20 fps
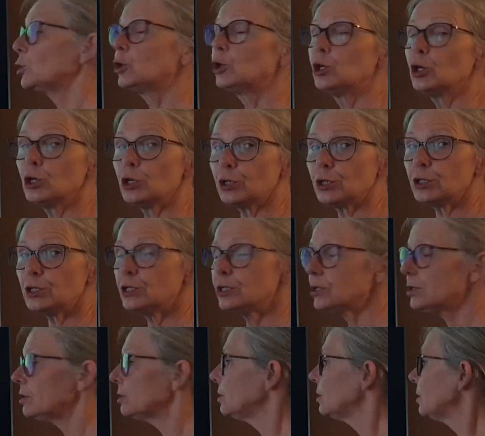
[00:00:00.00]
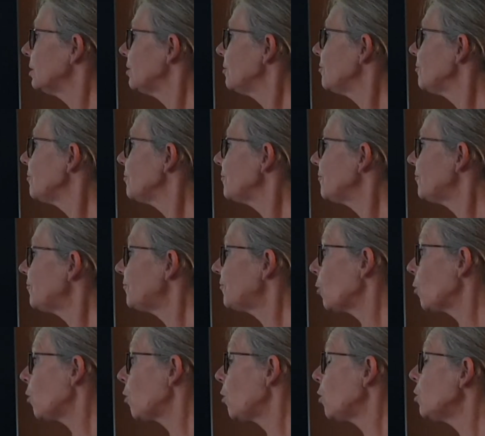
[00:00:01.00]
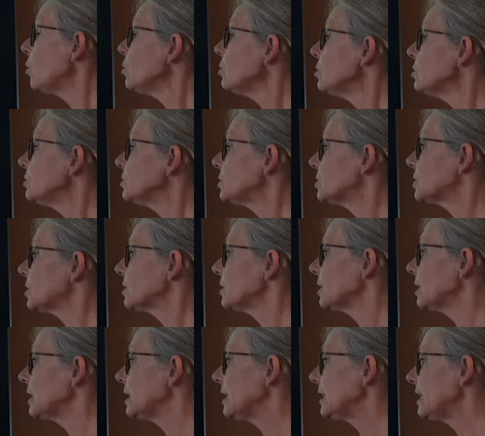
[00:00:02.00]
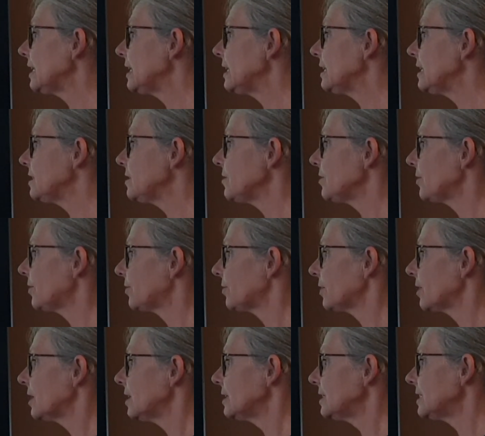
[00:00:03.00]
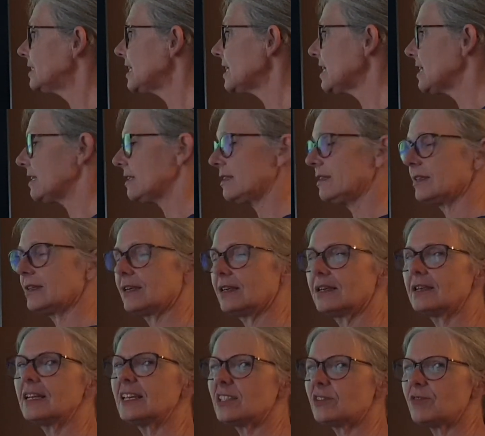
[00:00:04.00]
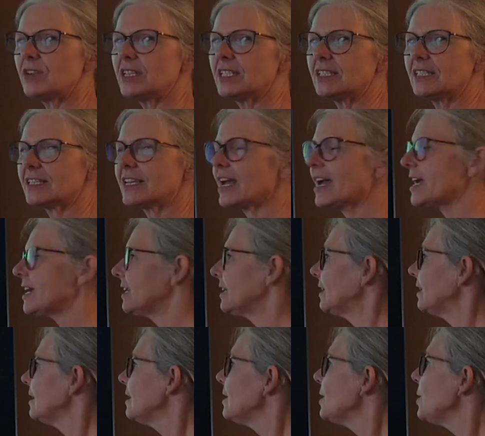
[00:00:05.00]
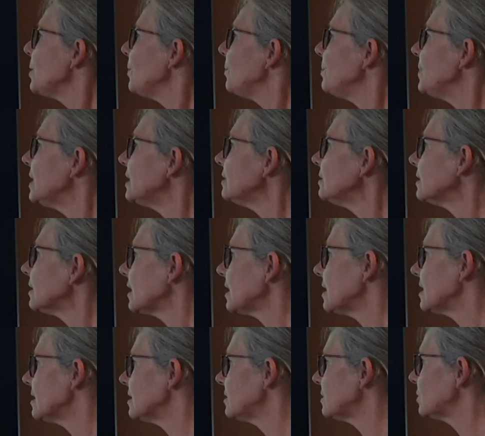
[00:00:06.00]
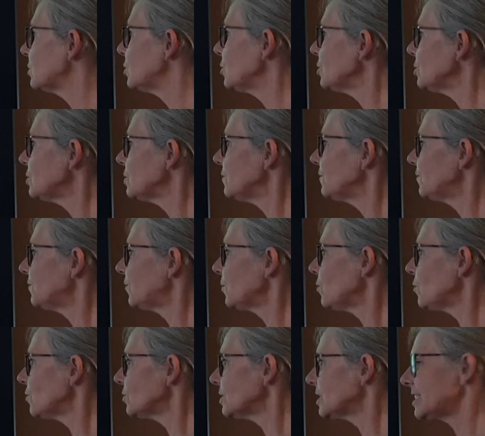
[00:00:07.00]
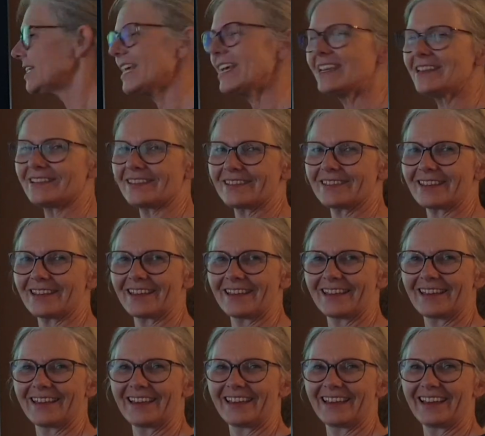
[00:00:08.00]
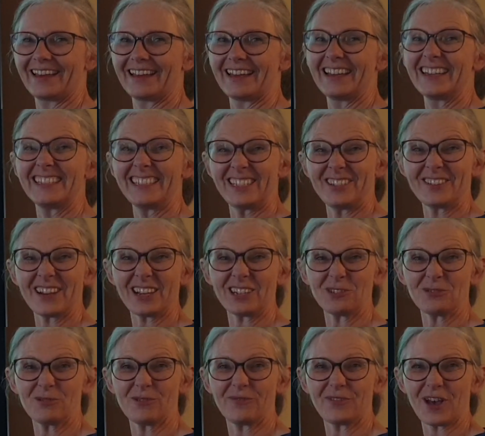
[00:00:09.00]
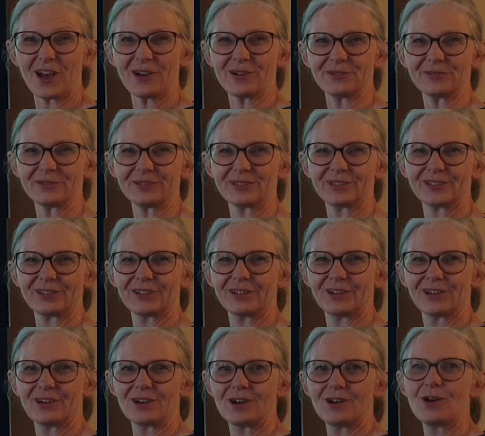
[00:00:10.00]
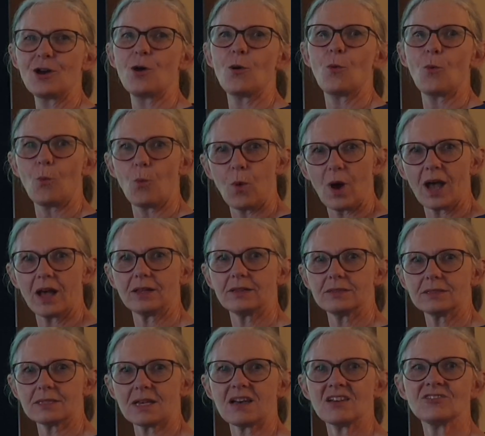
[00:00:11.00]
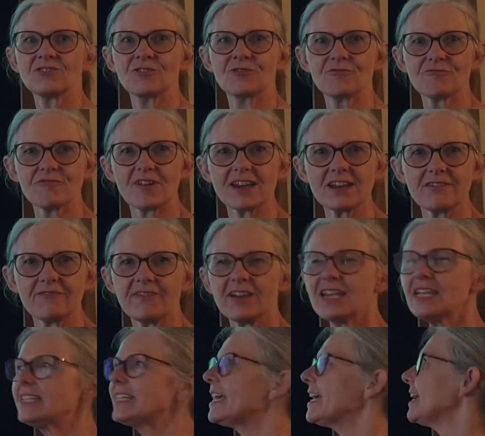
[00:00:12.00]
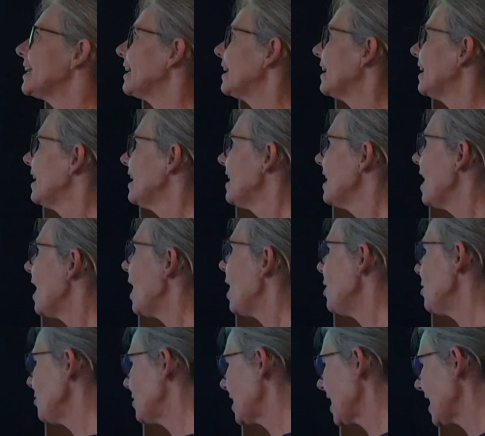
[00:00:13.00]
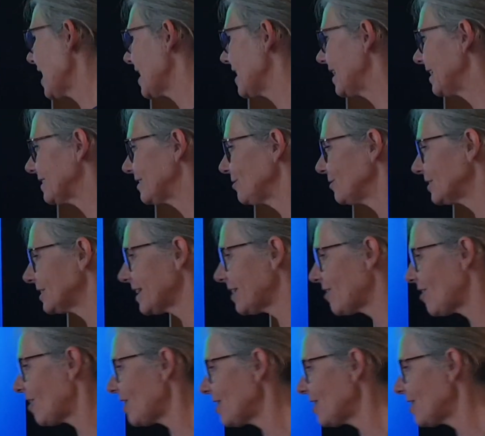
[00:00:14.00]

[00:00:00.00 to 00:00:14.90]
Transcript: Good for teeth. Let's read it again. Milk is good for teeth. Did you get all of those? Well done. Great reading. Okay, let's look at our